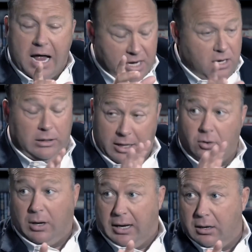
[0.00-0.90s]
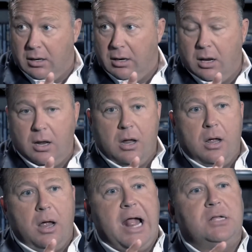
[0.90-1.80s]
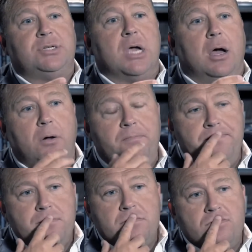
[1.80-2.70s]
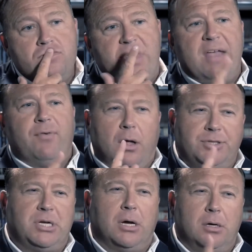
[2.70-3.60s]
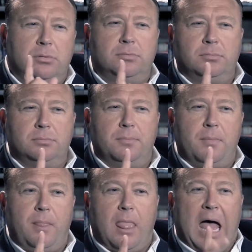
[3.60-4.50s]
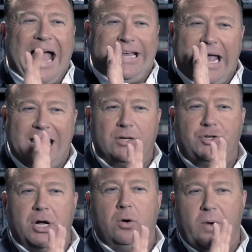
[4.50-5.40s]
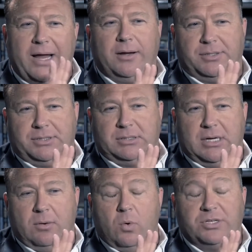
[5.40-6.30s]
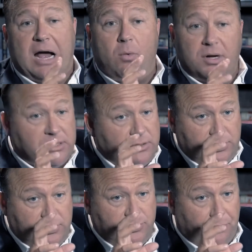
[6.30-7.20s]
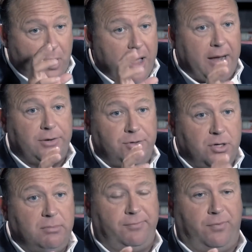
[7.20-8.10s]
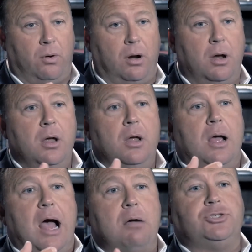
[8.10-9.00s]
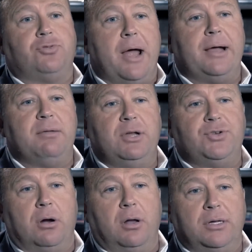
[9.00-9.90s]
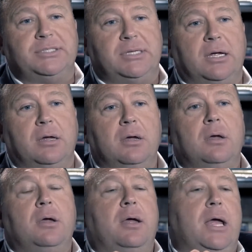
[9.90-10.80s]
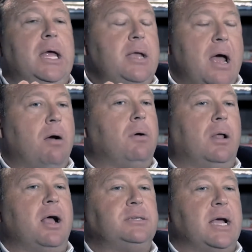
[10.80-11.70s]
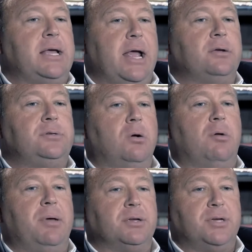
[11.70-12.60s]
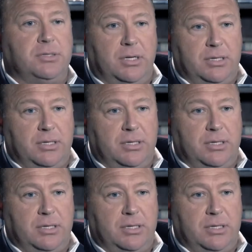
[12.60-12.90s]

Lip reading: I did, literally. And so they've also, I can't show weakness, which I wasn't trying to do before. I was trying to be journalistic, and now I realize I can't do it, because here's an